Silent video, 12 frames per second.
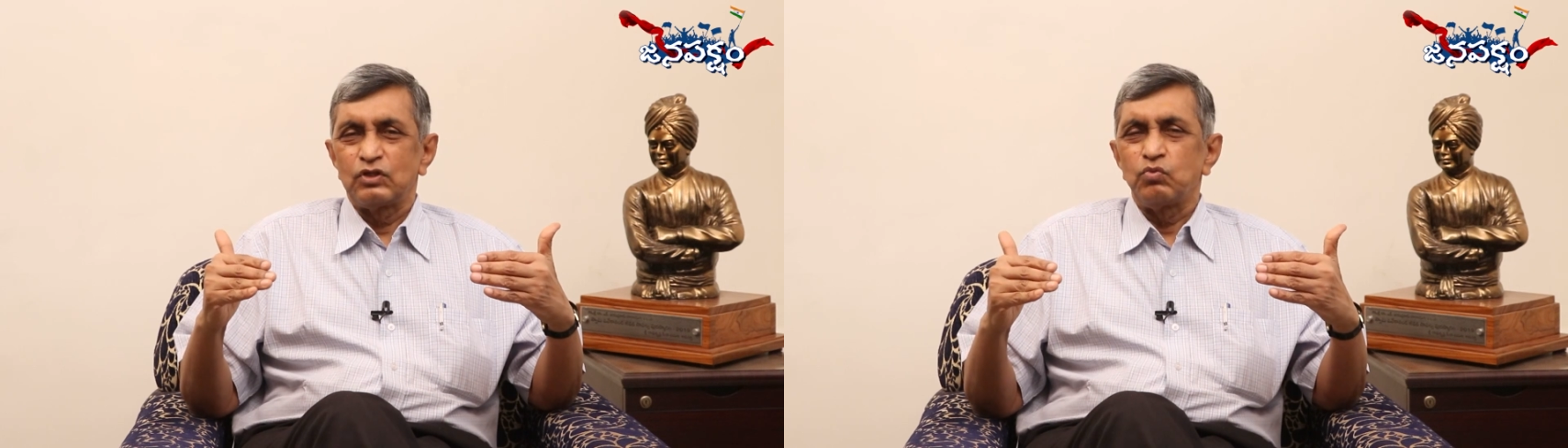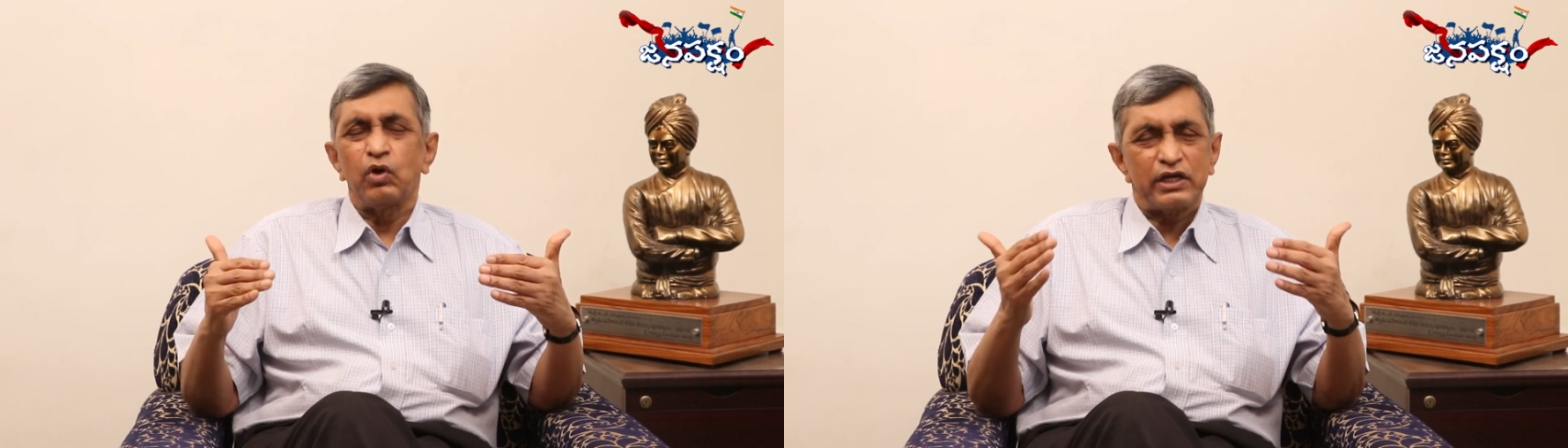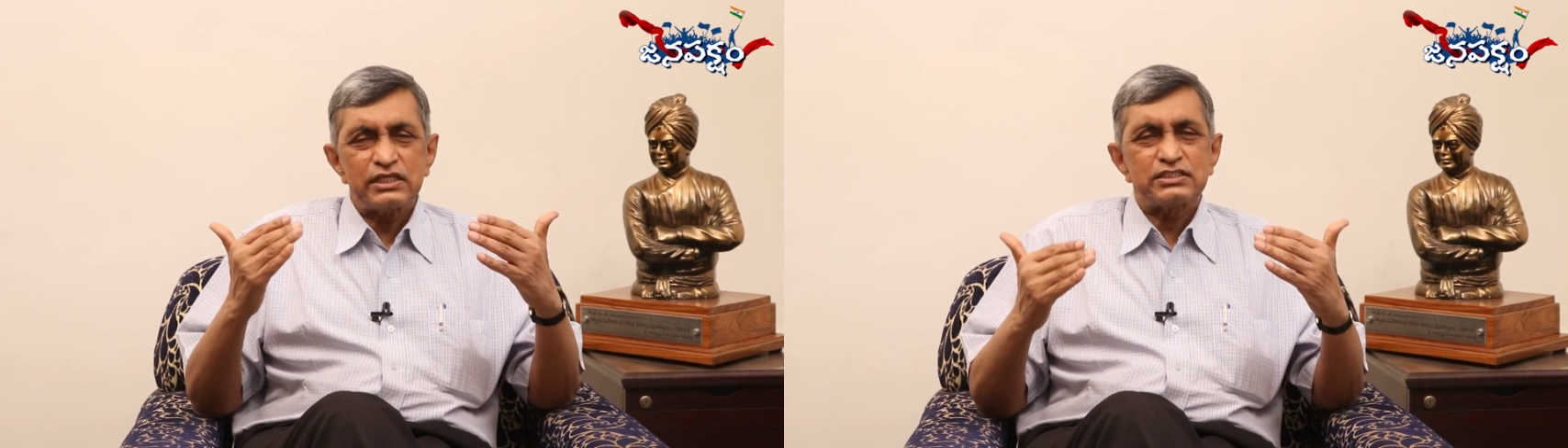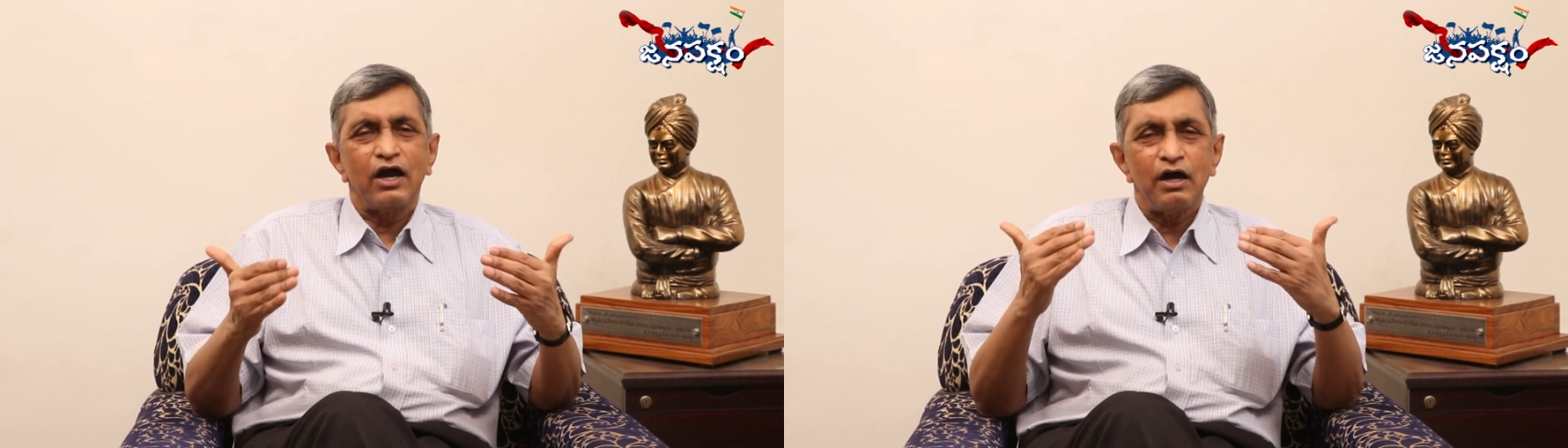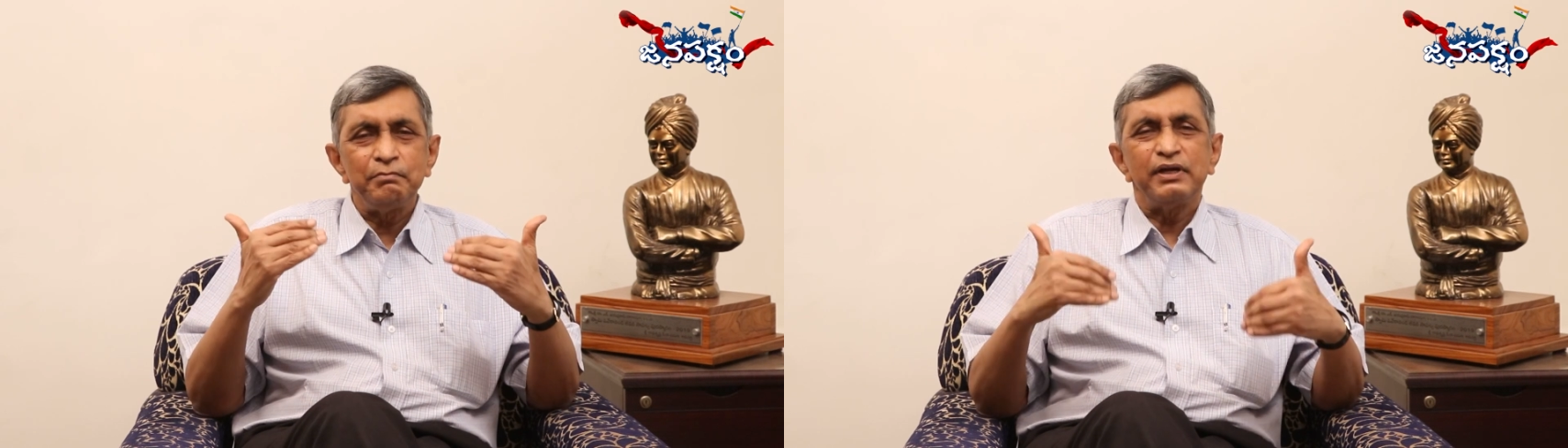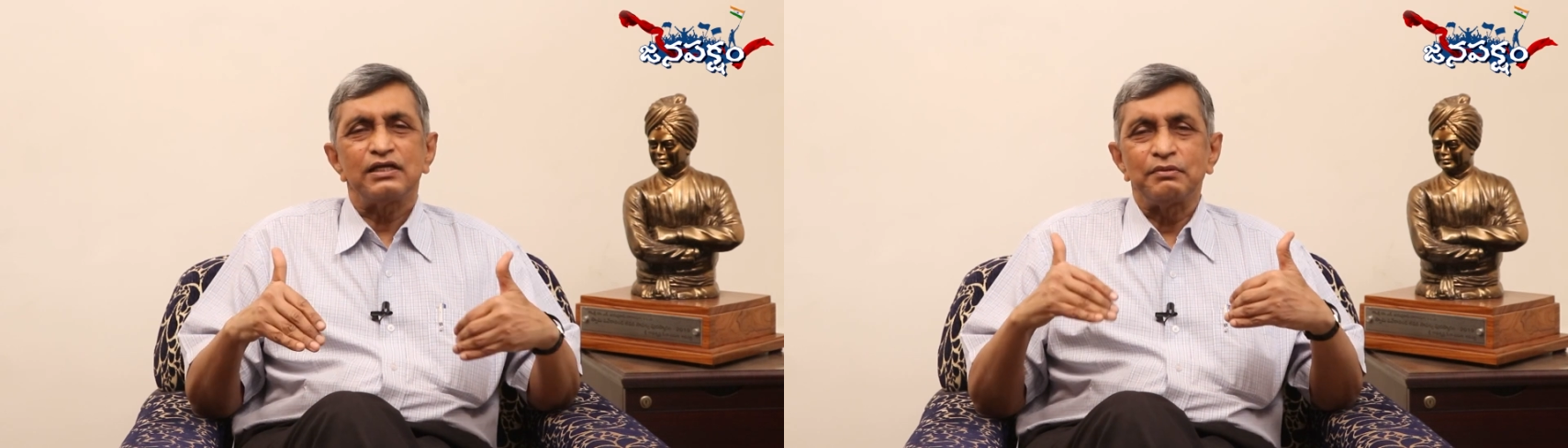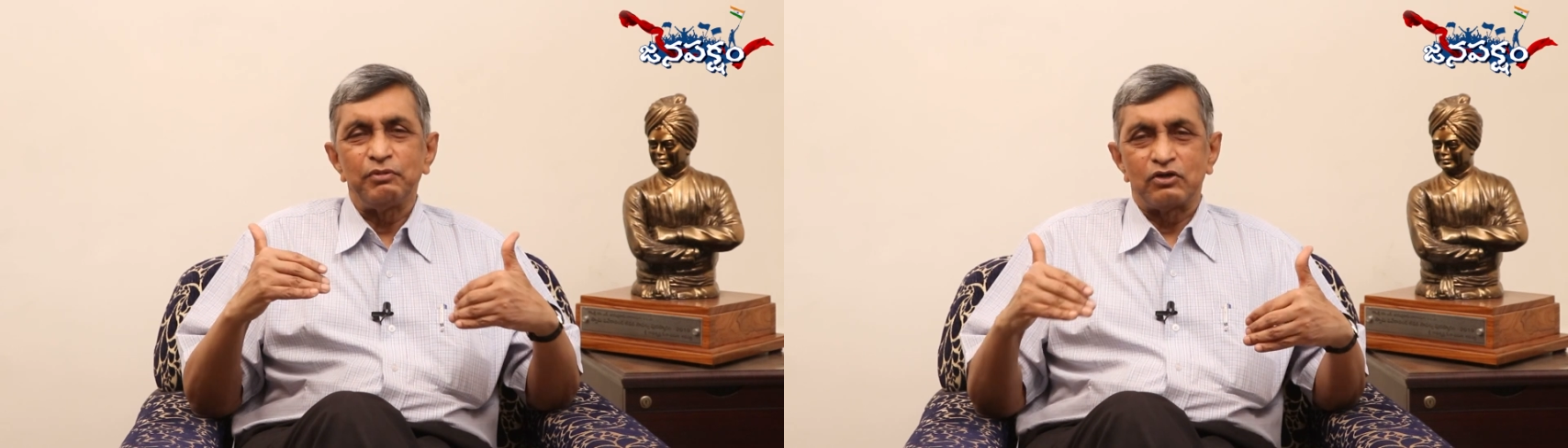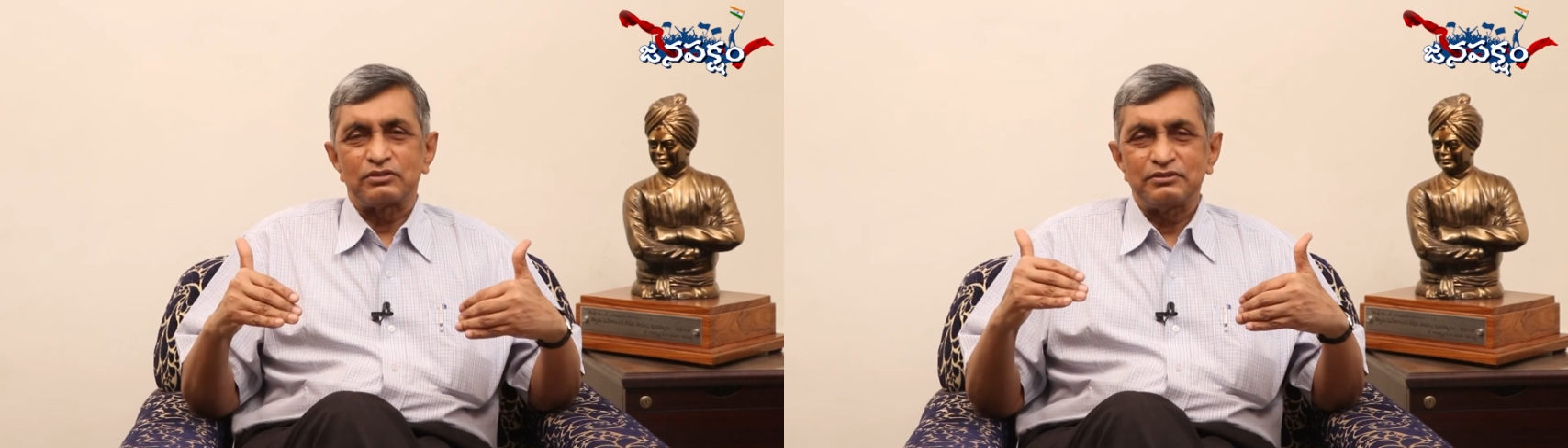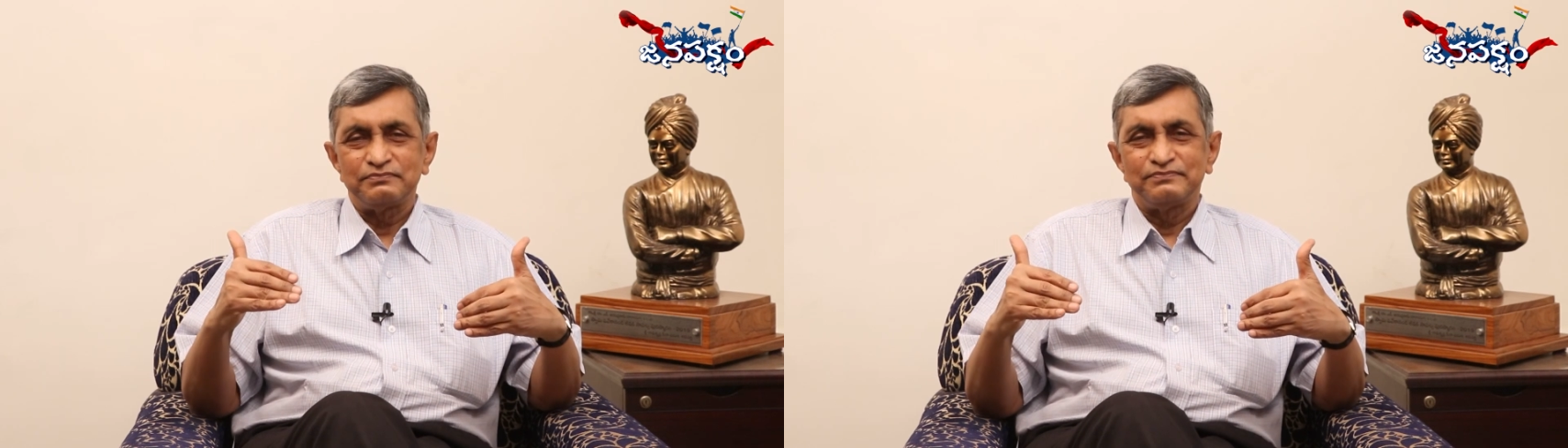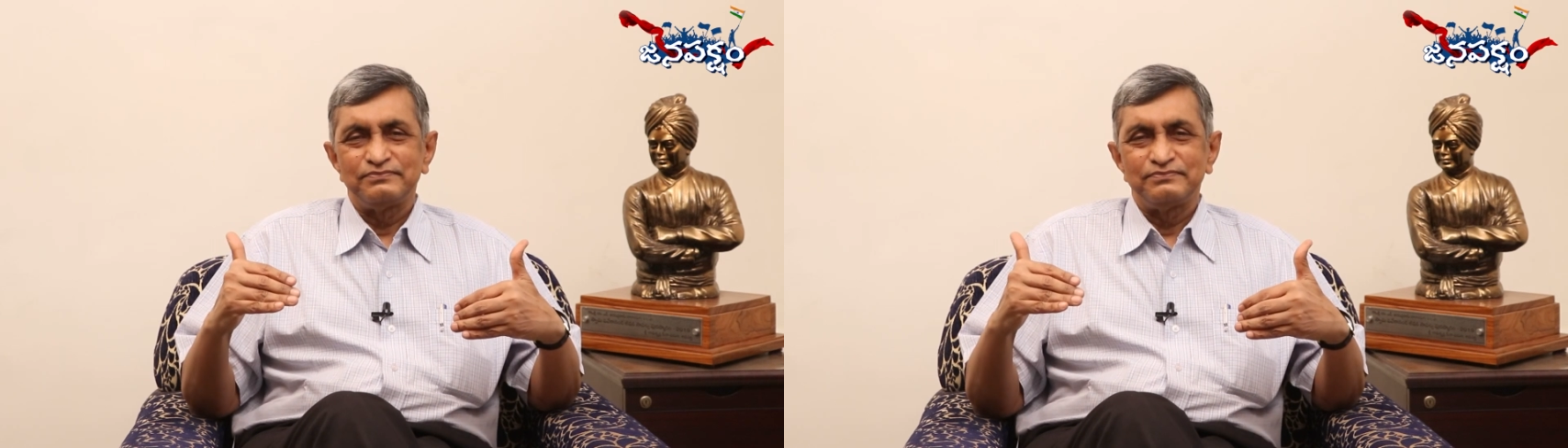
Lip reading: What is government about?